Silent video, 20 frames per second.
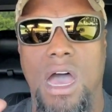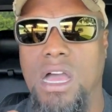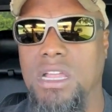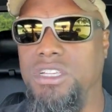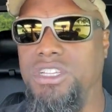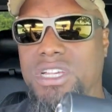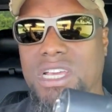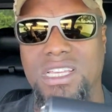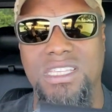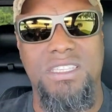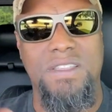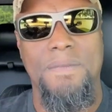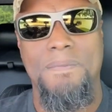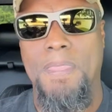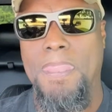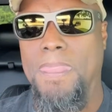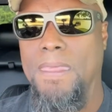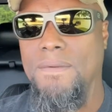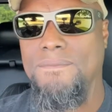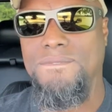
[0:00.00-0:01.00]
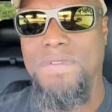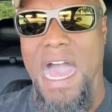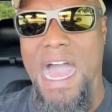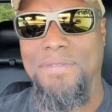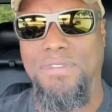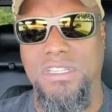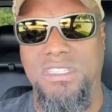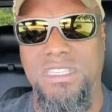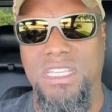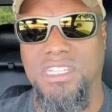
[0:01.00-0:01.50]
Just
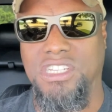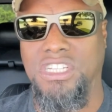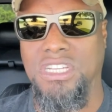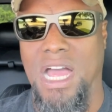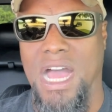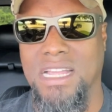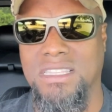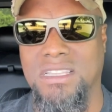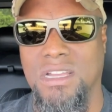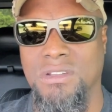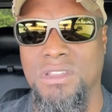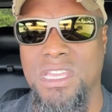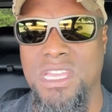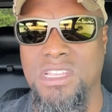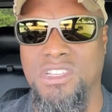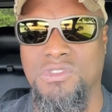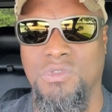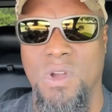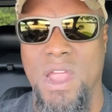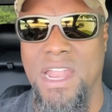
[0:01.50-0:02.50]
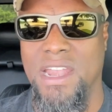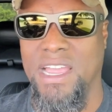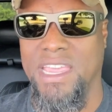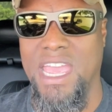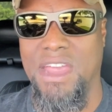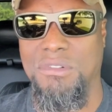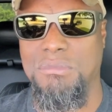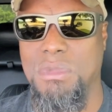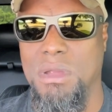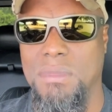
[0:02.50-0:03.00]
5 or 6 shots on each round. I
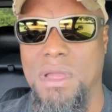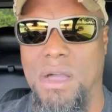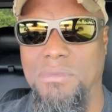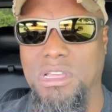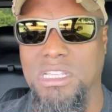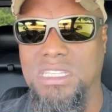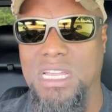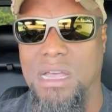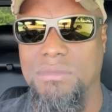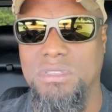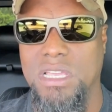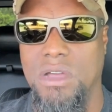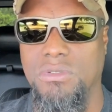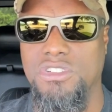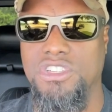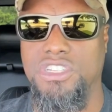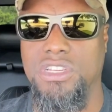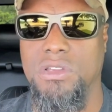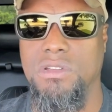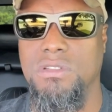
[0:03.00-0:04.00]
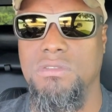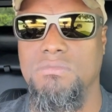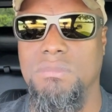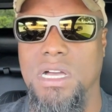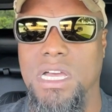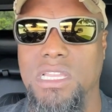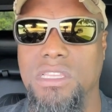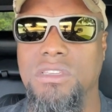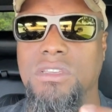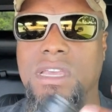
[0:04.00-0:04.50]
can't remember how many times I was shooting,
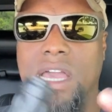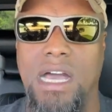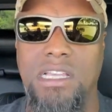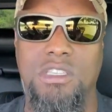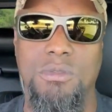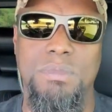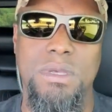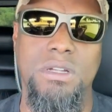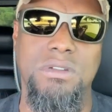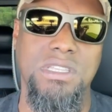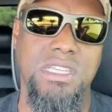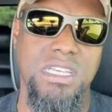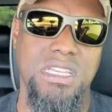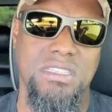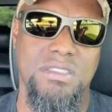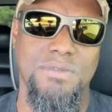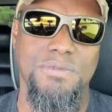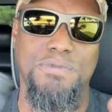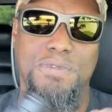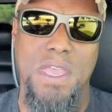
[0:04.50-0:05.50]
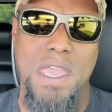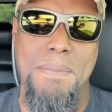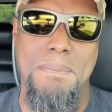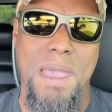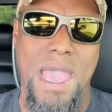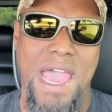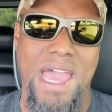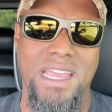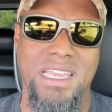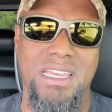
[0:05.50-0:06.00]
but you guys will be able to get some
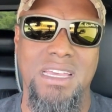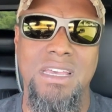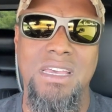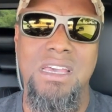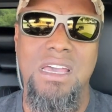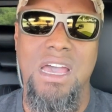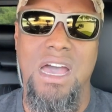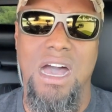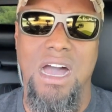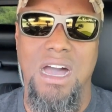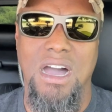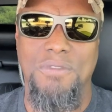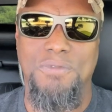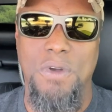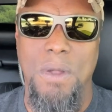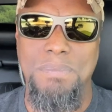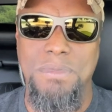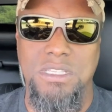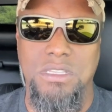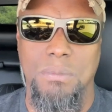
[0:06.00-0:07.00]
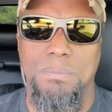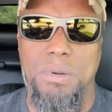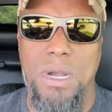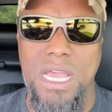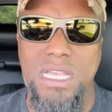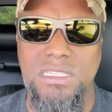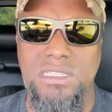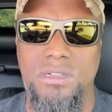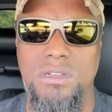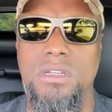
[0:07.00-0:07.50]
feedback from the
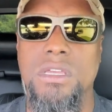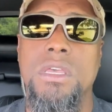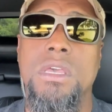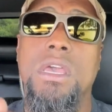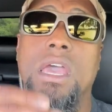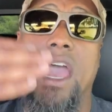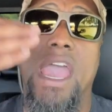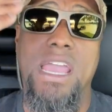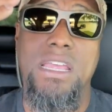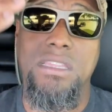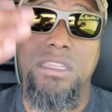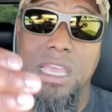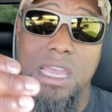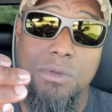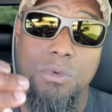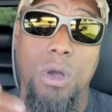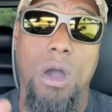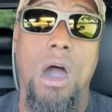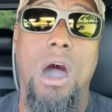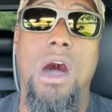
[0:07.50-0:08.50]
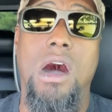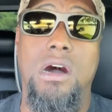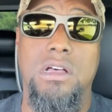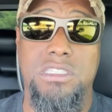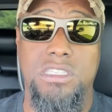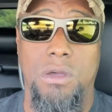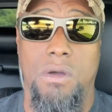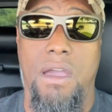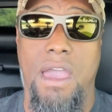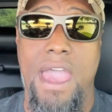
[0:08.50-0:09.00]
suppressor, and then we'll
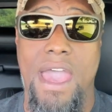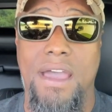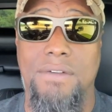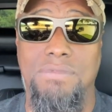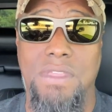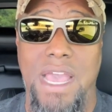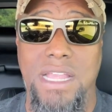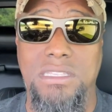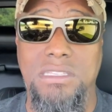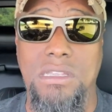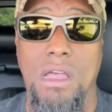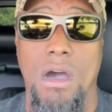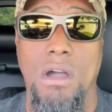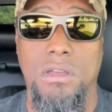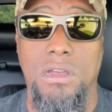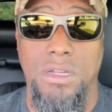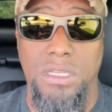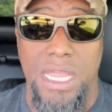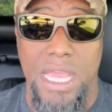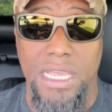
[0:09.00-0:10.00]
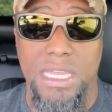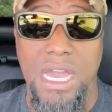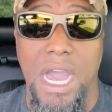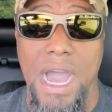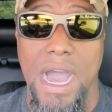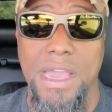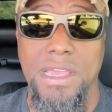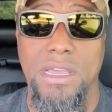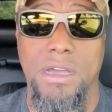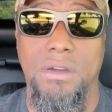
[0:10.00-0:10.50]
also have that stalk on that
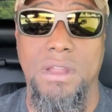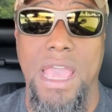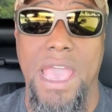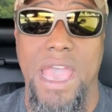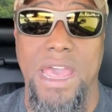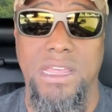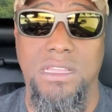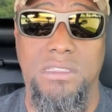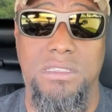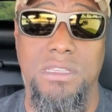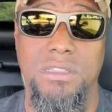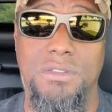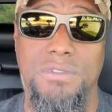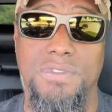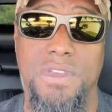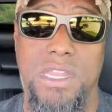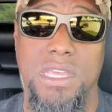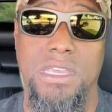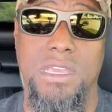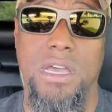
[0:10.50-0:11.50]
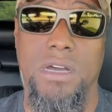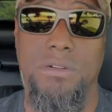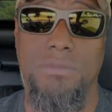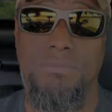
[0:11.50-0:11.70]
coyote added to the video.